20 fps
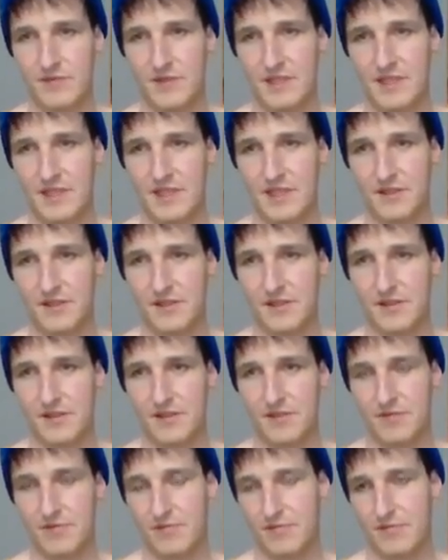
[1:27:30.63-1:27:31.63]
this
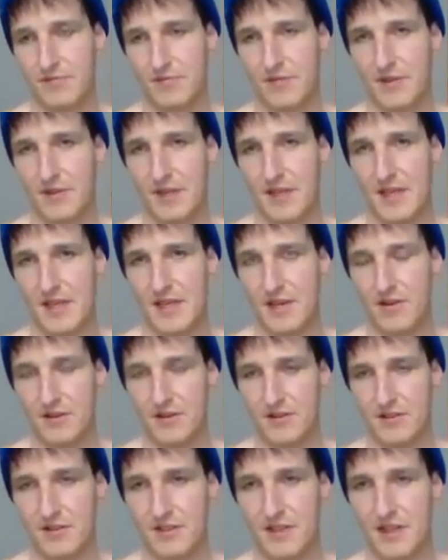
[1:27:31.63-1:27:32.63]
he
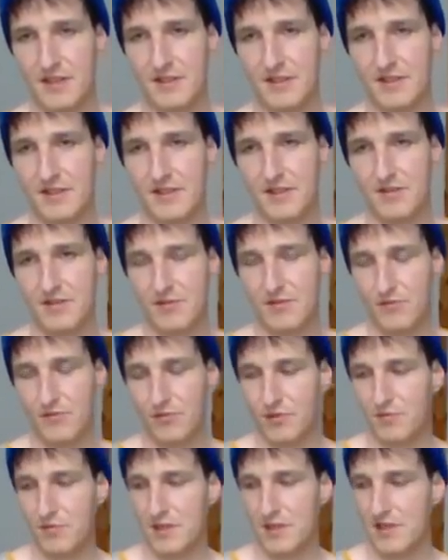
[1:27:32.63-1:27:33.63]
also says it
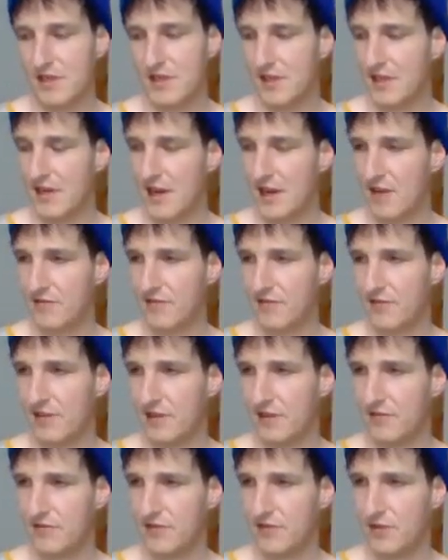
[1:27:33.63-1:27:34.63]
would be enough
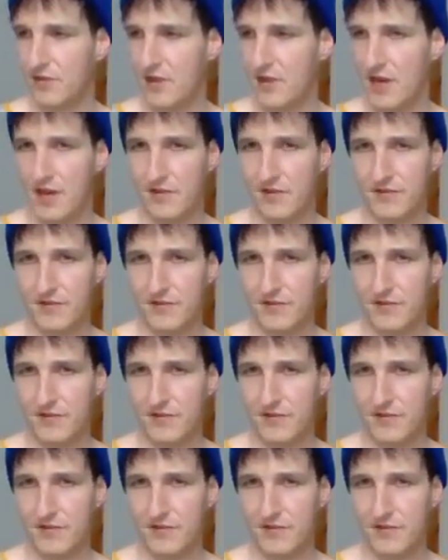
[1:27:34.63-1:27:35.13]
if you have